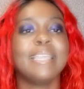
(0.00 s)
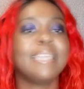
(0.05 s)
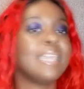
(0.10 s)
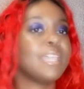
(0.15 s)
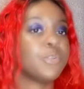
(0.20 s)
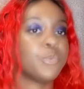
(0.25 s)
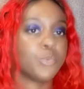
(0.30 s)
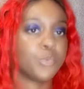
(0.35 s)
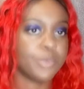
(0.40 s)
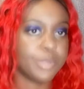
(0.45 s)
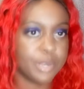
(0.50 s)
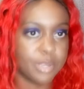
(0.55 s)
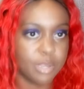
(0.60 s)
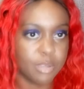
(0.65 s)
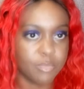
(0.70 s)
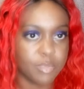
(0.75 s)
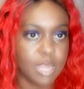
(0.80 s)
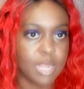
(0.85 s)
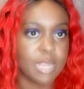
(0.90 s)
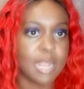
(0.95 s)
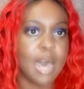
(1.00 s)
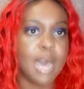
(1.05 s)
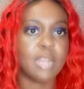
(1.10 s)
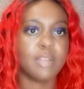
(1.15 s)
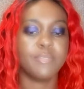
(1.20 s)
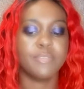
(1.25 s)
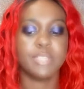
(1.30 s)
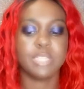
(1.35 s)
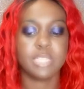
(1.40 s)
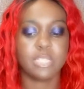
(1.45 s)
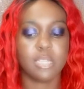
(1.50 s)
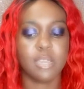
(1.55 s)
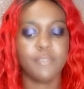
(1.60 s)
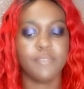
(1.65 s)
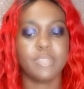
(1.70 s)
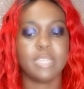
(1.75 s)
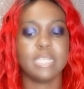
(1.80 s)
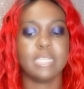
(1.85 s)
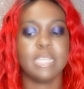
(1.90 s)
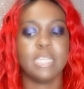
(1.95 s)
get rid of a lot of the
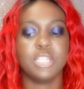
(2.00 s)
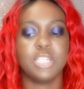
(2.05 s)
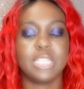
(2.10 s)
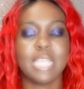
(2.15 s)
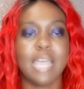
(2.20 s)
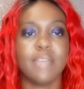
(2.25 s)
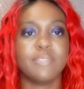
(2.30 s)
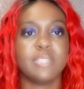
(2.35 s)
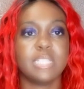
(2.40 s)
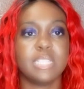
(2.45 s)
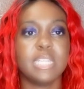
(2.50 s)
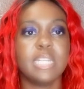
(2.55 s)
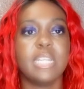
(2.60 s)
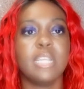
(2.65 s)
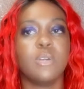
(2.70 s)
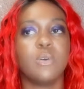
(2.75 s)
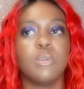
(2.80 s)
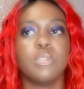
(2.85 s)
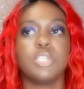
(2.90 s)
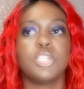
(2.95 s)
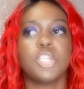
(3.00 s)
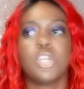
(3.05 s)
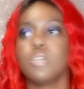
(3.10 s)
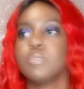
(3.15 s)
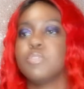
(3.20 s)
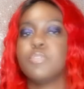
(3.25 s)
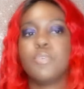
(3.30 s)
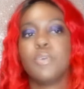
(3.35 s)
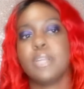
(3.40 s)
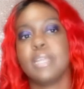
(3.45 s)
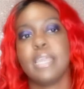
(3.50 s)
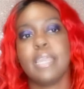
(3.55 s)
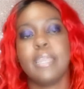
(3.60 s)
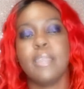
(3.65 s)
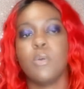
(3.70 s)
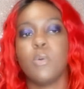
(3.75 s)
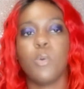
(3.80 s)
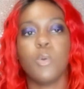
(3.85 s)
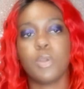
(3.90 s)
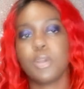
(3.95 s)
stuff that they just have sitting on the shelves before
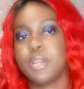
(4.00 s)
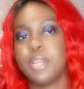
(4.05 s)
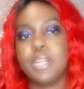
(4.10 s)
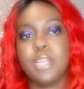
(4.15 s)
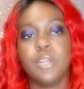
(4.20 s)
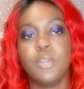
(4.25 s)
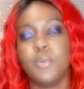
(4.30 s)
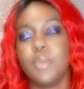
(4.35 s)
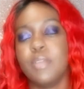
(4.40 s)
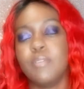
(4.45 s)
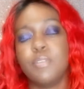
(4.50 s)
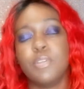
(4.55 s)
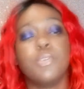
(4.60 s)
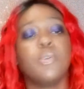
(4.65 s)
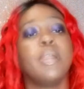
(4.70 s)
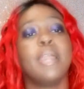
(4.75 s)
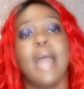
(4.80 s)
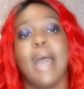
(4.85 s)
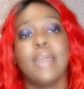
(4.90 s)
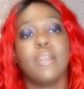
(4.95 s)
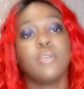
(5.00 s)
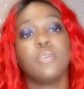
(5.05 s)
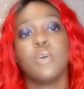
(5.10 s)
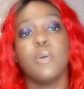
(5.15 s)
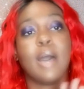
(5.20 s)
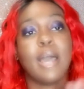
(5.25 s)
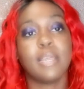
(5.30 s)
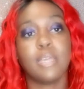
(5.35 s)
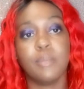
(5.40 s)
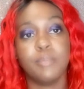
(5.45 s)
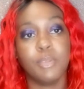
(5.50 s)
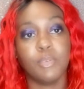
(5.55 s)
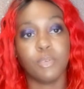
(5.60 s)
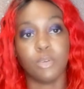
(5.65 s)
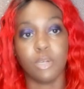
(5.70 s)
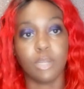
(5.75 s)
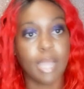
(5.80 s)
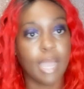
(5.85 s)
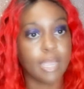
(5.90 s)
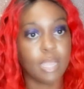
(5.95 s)
they order any new inventory. I don't know. I could be
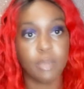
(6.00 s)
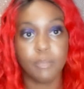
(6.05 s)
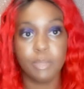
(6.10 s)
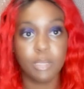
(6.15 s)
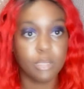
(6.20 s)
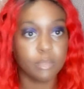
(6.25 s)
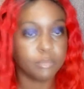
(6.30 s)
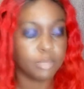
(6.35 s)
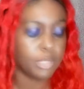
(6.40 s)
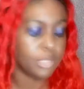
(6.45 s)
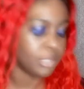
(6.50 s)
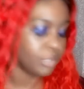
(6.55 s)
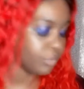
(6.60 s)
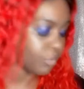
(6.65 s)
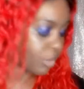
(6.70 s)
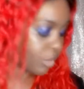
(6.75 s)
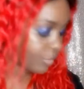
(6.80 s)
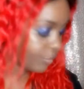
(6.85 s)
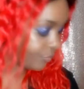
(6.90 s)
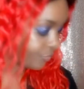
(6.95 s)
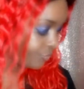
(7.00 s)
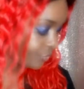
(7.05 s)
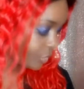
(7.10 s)
wrong. I could be completely wrong.